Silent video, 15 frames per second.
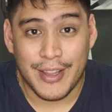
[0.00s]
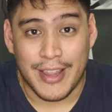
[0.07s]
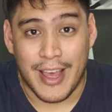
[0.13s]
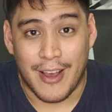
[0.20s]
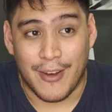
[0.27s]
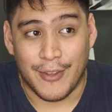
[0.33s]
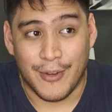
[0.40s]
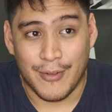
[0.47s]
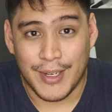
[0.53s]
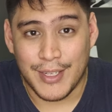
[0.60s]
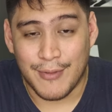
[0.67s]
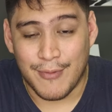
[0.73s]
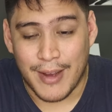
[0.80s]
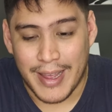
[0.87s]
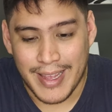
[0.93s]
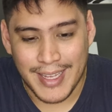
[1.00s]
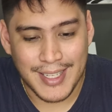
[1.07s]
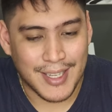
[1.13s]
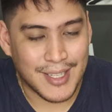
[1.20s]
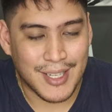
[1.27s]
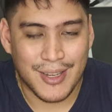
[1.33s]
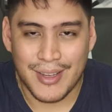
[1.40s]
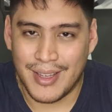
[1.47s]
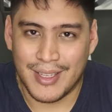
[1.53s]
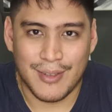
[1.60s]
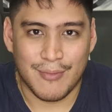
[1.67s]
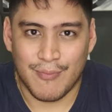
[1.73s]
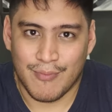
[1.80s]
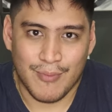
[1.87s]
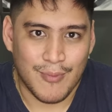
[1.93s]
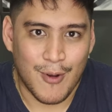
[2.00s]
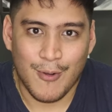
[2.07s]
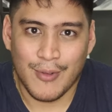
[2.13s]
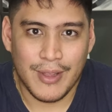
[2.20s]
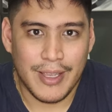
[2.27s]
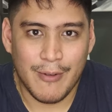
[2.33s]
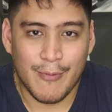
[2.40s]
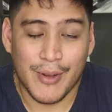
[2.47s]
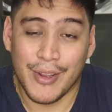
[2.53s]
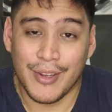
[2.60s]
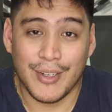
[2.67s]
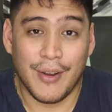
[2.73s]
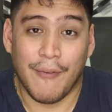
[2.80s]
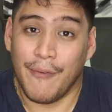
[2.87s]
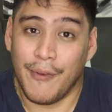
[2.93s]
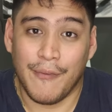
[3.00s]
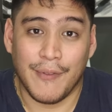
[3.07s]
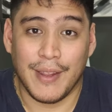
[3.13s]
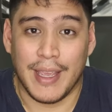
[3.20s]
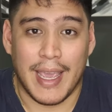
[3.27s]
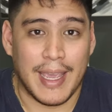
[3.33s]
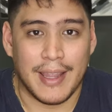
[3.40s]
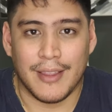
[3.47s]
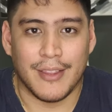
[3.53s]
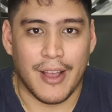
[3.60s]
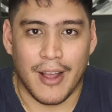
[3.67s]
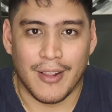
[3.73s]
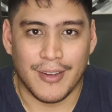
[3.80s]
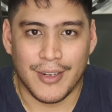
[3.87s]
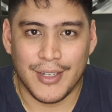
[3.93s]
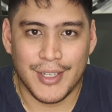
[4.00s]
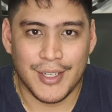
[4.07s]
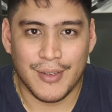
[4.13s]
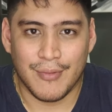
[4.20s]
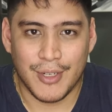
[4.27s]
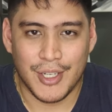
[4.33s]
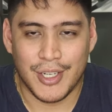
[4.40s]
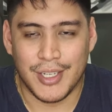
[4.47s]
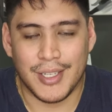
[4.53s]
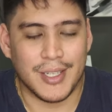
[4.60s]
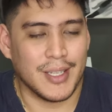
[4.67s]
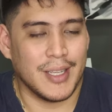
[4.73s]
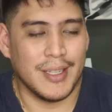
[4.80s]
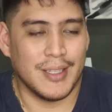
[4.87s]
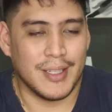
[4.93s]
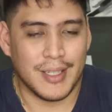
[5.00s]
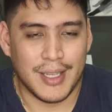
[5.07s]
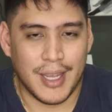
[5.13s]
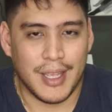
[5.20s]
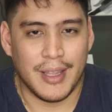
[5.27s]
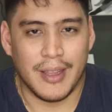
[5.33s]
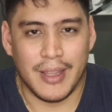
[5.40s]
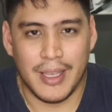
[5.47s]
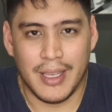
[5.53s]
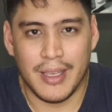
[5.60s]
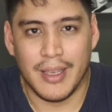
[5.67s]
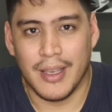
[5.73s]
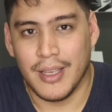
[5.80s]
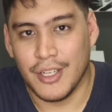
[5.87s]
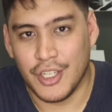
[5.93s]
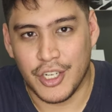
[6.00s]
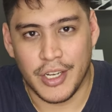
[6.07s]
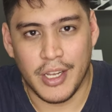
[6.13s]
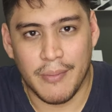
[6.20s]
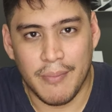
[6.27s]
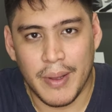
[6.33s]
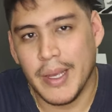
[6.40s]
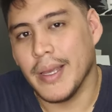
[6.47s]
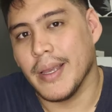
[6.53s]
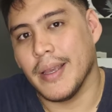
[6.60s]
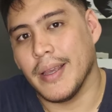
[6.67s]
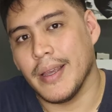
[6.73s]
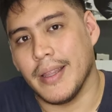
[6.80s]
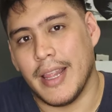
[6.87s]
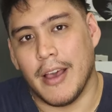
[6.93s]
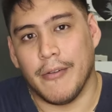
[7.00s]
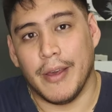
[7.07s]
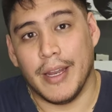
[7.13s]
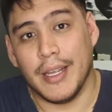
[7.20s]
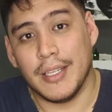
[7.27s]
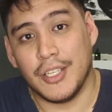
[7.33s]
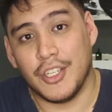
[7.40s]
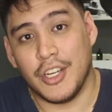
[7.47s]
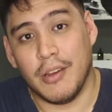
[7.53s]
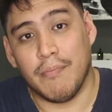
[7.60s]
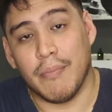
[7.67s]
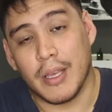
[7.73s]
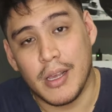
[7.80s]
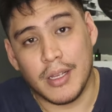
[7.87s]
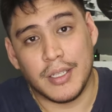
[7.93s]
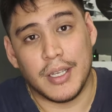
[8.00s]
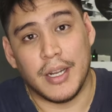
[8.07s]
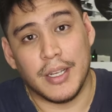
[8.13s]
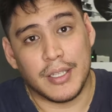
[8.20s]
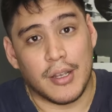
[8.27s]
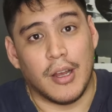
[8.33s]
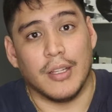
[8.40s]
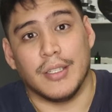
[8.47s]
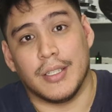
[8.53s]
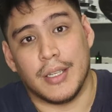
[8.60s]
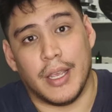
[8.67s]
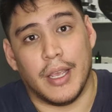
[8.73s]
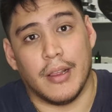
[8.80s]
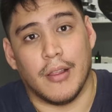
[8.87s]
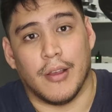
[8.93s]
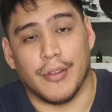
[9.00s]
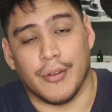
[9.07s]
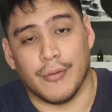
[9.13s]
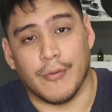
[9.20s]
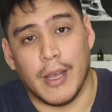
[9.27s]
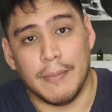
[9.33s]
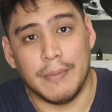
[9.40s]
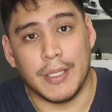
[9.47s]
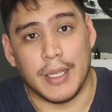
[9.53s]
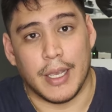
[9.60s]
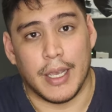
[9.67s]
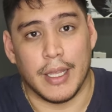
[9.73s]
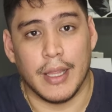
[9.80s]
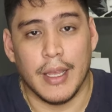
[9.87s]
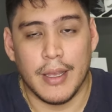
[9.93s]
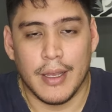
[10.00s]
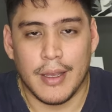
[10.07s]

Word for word: Now, the reason why is it's, it's only one hundred fifty-eight dollars, which is insanely cheap. Now it is cheap because it is on sale on their website.